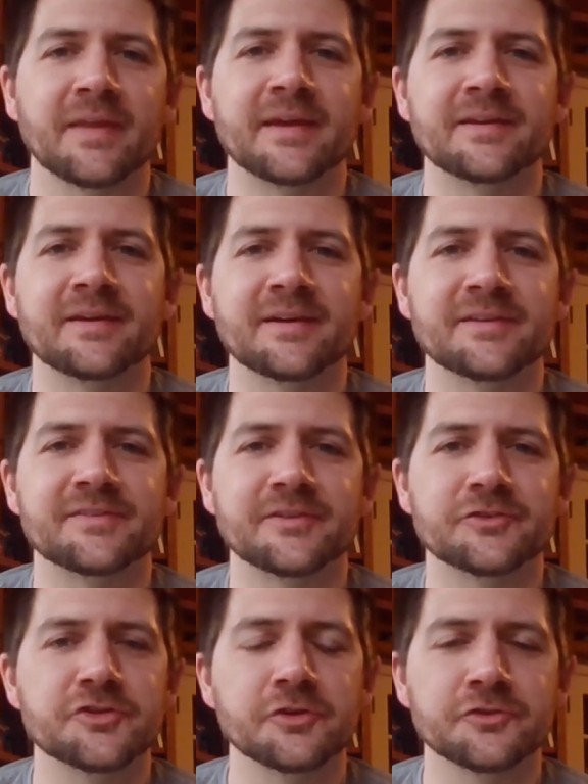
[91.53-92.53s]
And it's
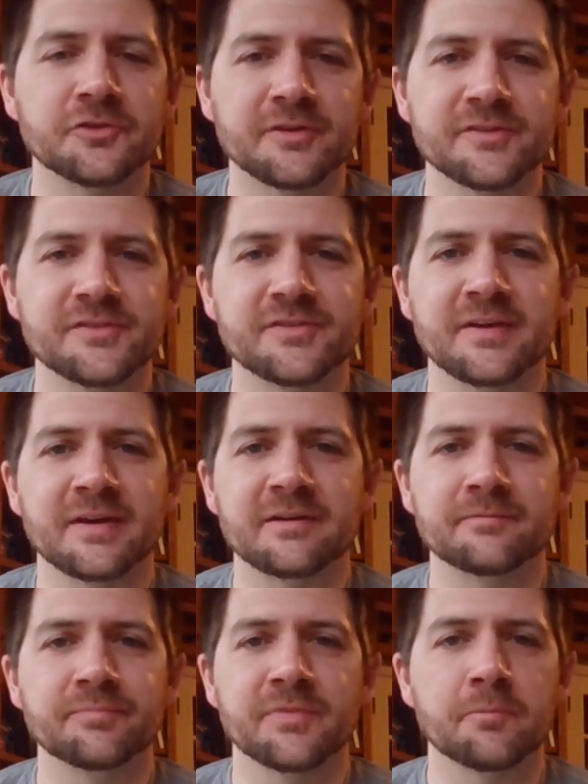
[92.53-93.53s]
a children's
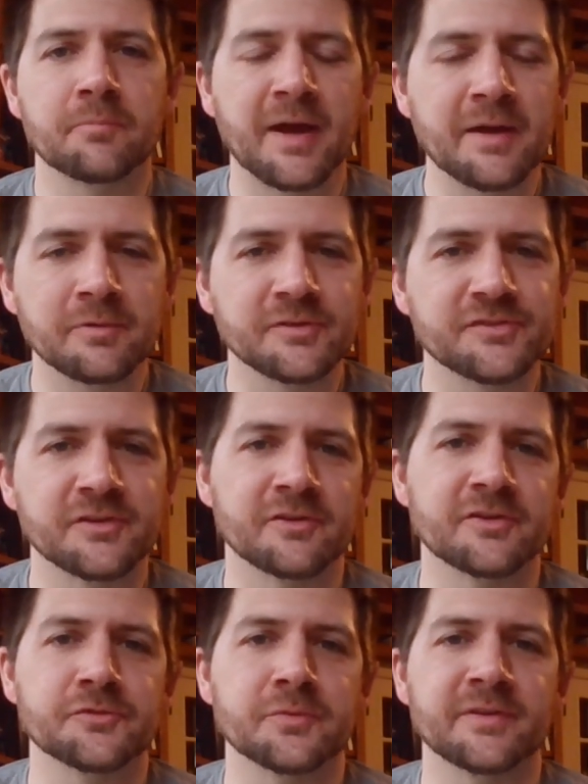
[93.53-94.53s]
Bible
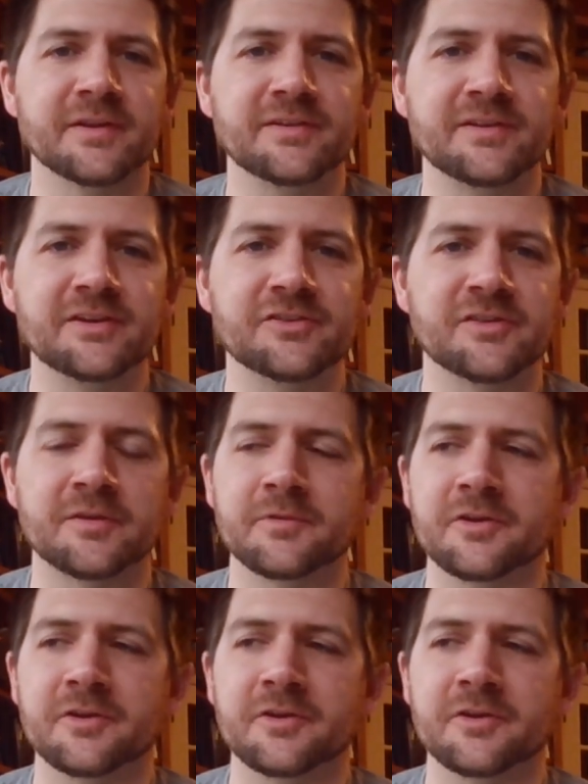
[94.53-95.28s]
series where they teach them,